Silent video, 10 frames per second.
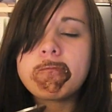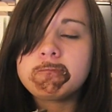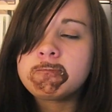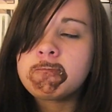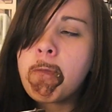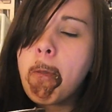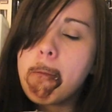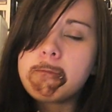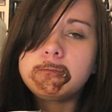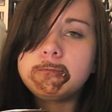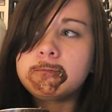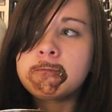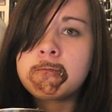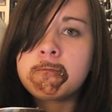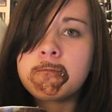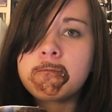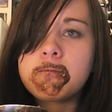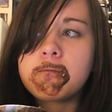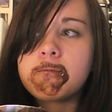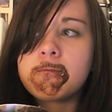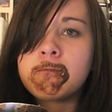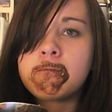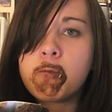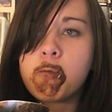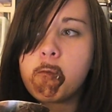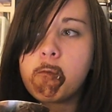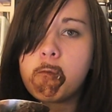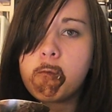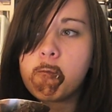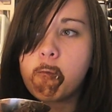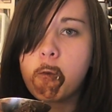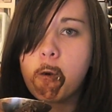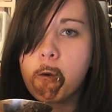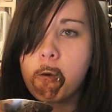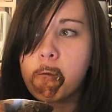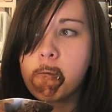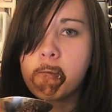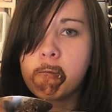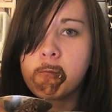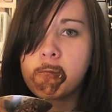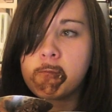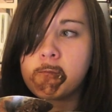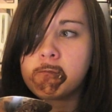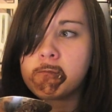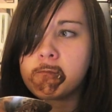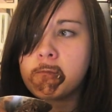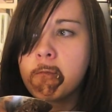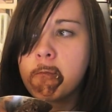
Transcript: (no one is talking)